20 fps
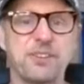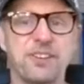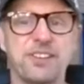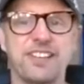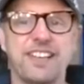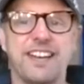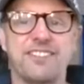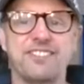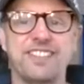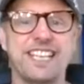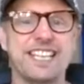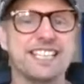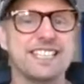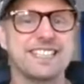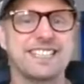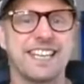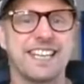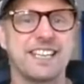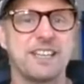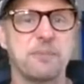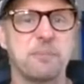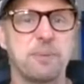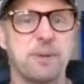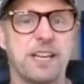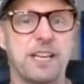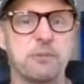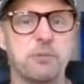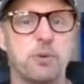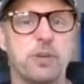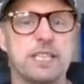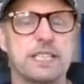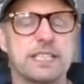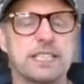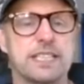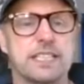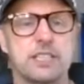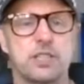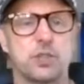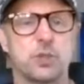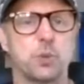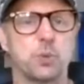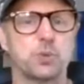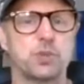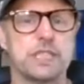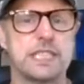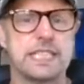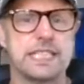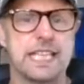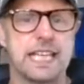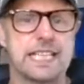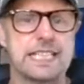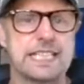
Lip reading: Lovely to see you, people. It's St. George's Day